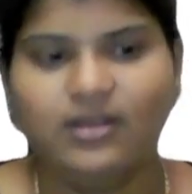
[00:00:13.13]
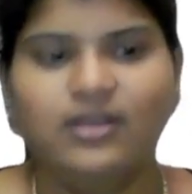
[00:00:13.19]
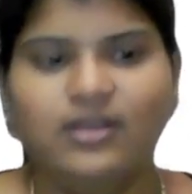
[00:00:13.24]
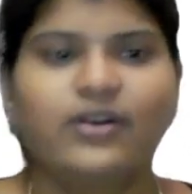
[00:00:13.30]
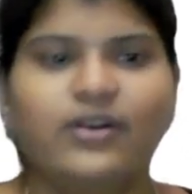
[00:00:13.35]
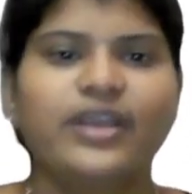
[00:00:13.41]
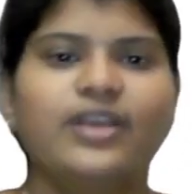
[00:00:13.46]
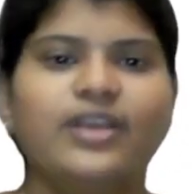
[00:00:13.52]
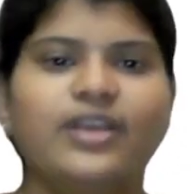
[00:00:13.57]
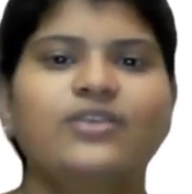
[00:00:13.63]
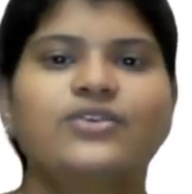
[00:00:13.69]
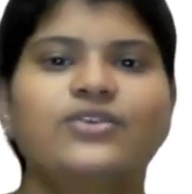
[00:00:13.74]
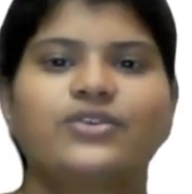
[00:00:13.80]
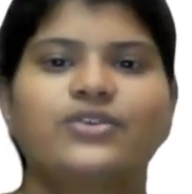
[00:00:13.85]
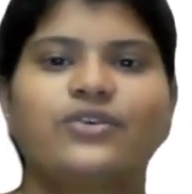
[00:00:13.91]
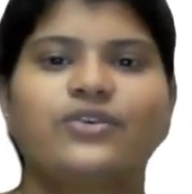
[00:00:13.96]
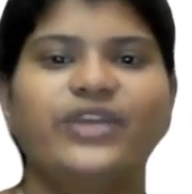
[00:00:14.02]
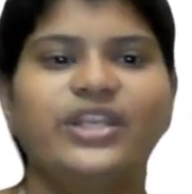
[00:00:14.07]
Okay,
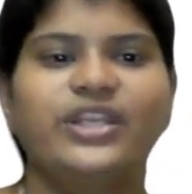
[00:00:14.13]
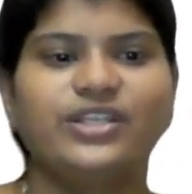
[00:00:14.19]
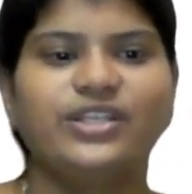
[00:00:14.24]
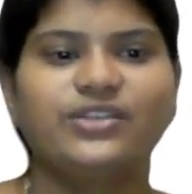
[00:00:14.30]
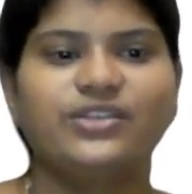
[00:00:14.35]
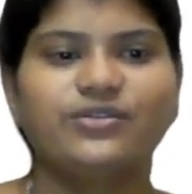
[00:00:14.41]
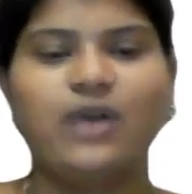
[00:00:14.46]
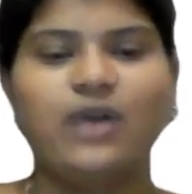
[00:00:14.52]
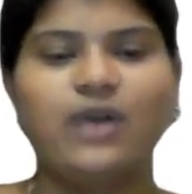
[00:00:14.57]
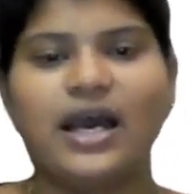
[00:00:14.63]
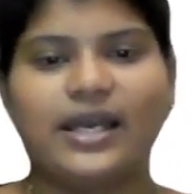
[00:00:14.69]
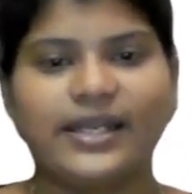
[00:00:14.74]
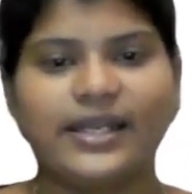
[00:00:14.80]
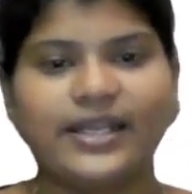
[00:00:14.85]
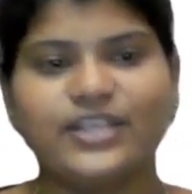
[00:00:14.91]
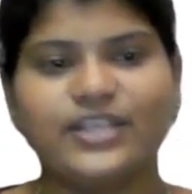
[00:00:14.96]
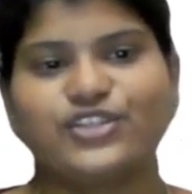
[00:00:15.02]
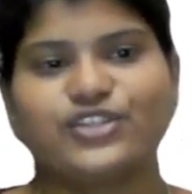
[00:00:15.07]
so we need to
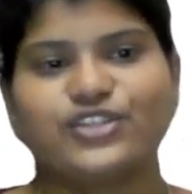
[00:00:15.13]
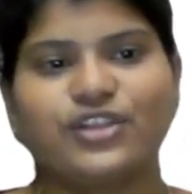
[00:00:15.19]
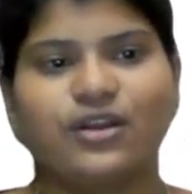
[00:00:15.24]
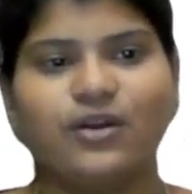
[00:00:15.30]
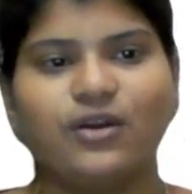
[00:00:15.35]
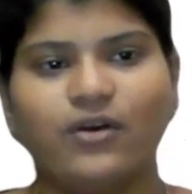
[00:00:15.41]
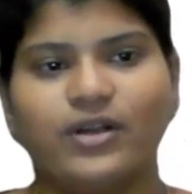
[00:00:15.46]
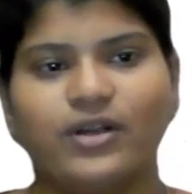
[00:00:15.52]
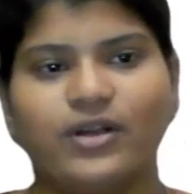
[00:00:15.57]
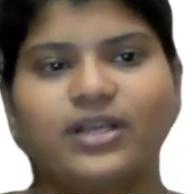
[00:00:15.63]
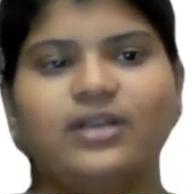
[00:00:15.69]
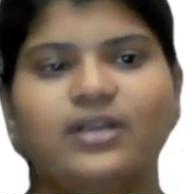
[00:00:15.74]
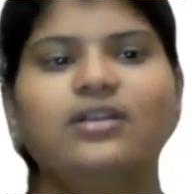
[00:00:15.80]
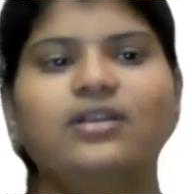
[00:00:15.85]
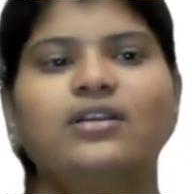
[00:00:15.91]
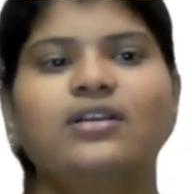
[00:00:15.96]
arrange the order.